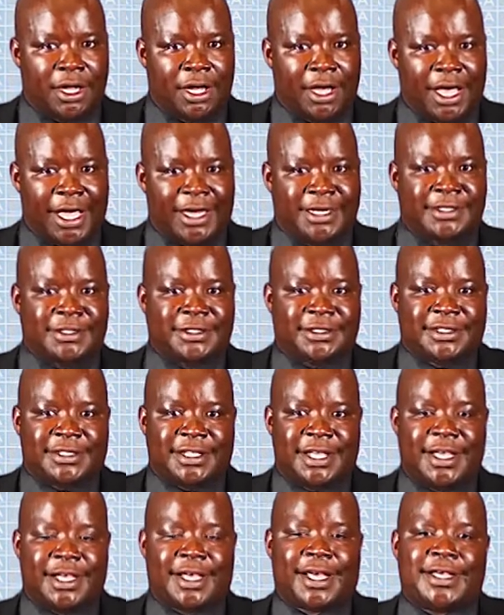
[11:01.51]
And
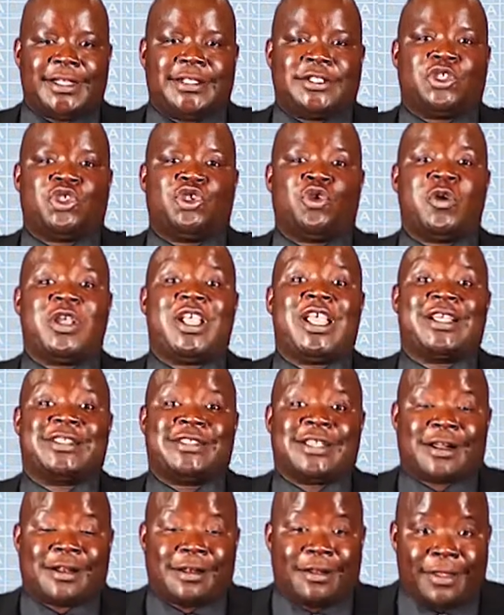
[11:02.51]
Zika is doing
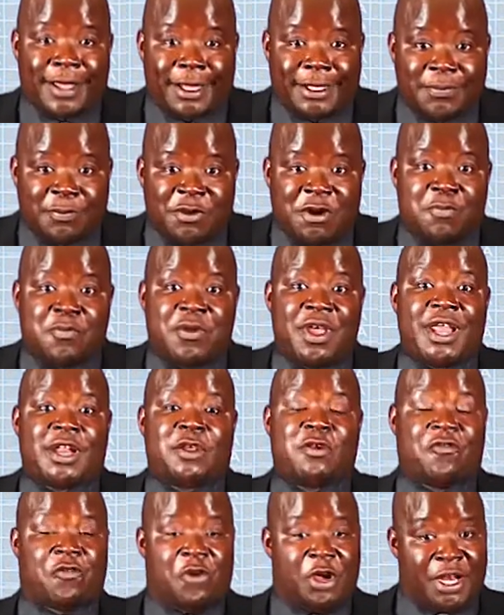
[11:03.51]
exactly that, preparing
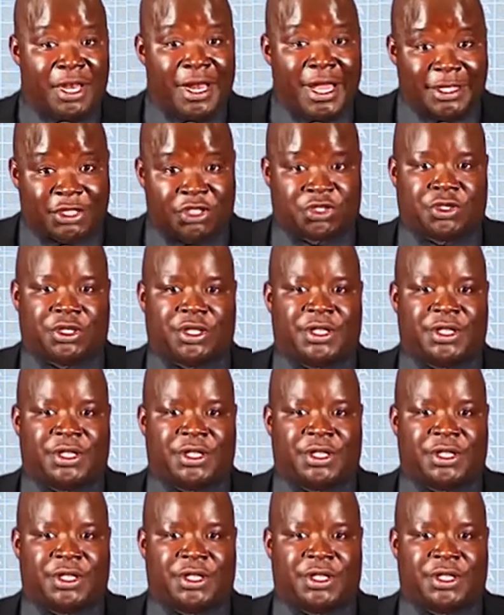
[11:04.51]
you for industry.